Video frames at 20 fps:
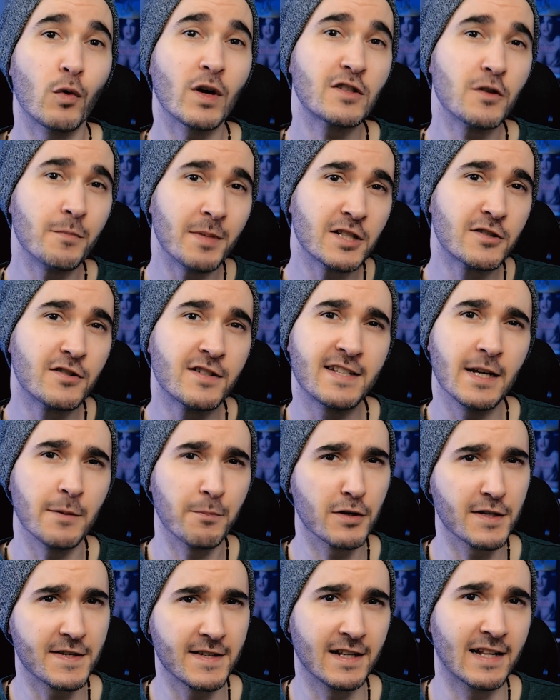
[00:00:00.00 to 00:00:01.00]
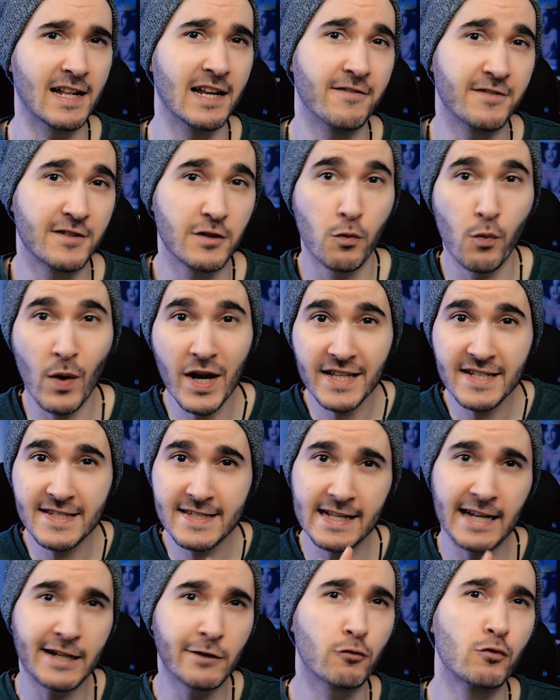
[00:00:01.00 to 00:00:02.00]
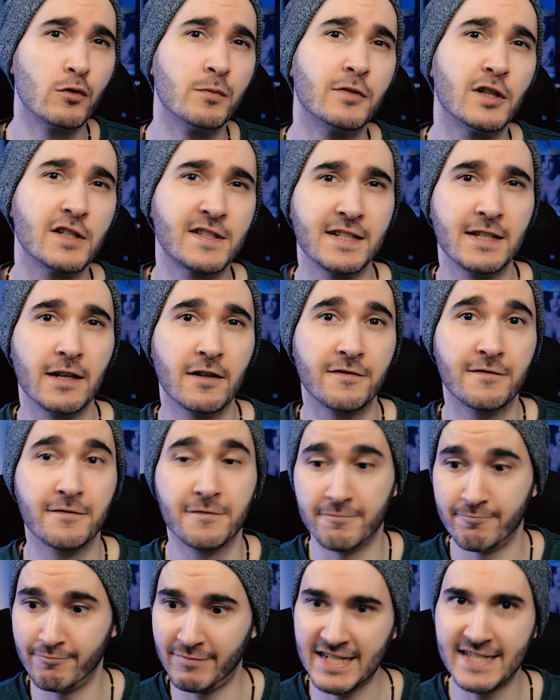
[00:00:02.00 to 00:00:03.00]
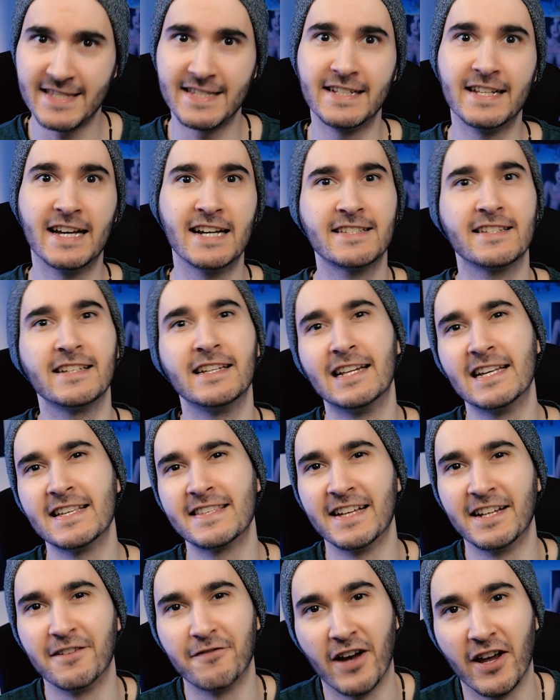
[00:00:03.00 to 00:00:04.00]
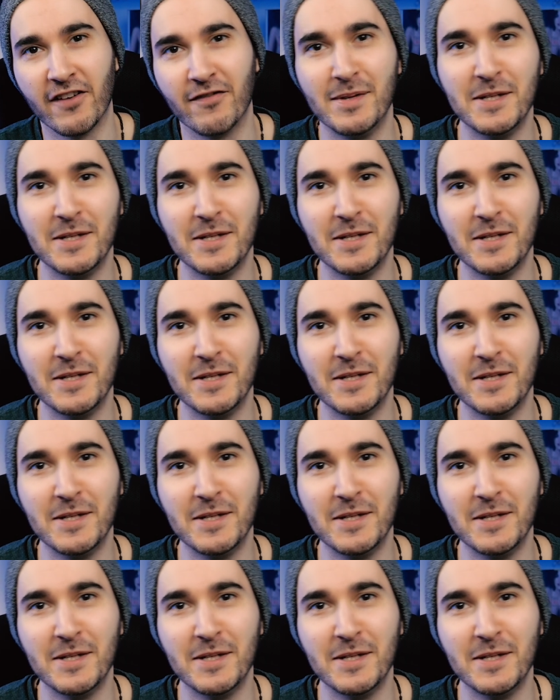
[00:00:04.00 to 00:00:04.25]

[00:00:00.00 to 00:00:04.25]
what about the 10% left? When is Lightroom not enough? Let's see that in less than 5